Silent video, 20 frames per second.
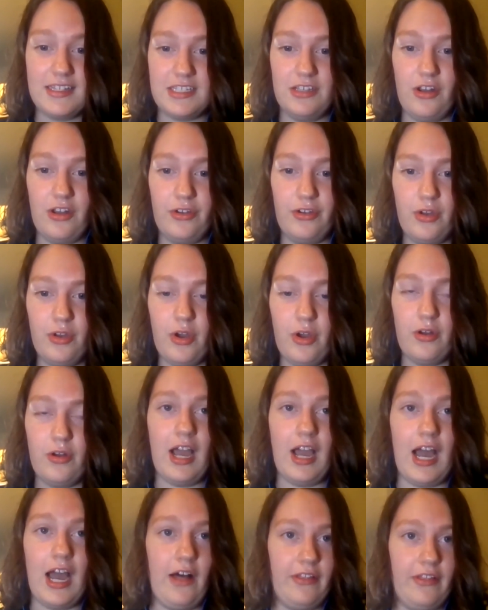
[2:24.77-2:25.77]
You know, you go to
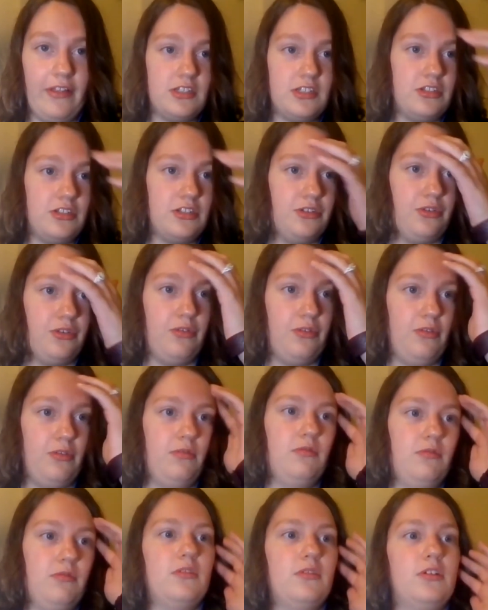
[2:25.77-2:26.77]
college to